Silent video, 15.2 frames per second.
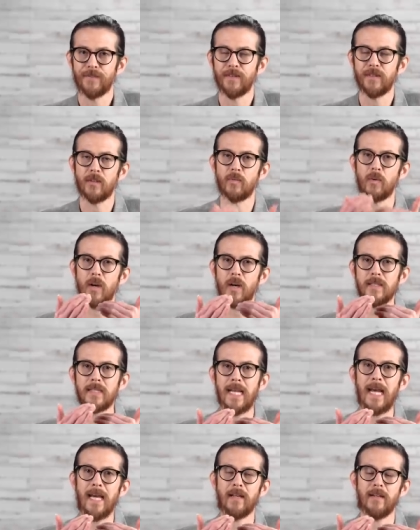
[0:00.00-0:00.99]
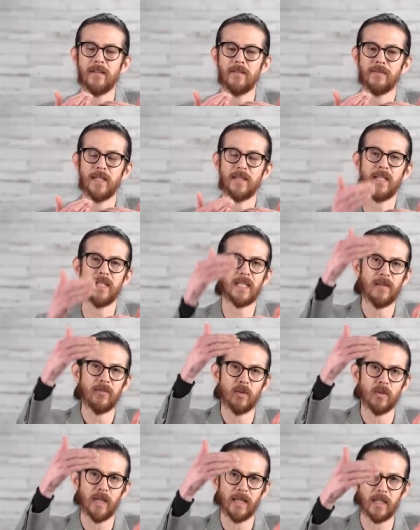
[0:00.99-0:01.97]
The raw data that they give
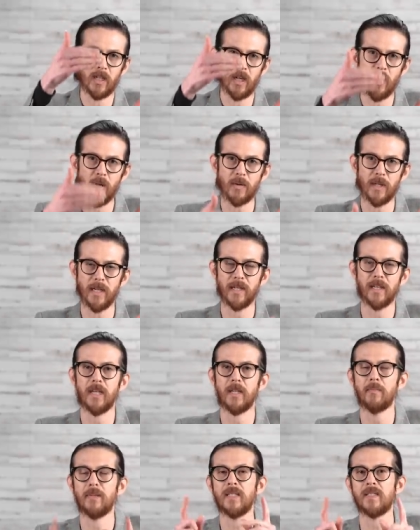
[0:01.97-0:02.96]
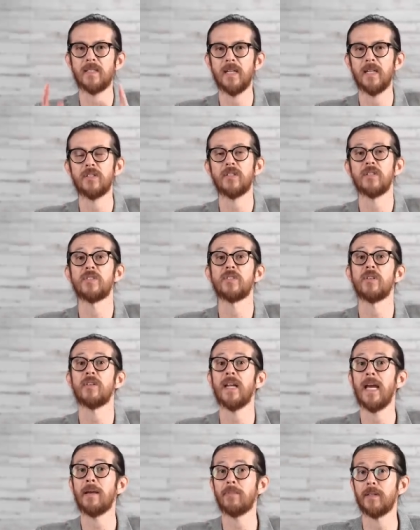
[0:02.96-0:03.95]
you, like coding, can be sent to
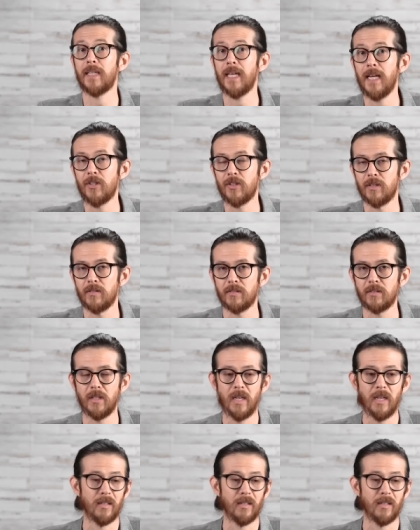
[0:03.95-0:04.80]
certain applications.